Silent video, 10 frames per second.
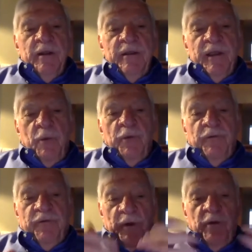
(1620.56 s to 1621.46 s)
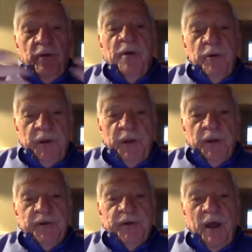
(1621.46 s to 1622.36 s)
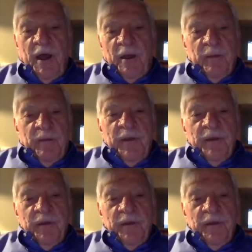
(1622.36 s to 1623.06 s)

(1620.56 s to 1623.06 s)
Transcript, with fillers: that would fill those kids' time. They're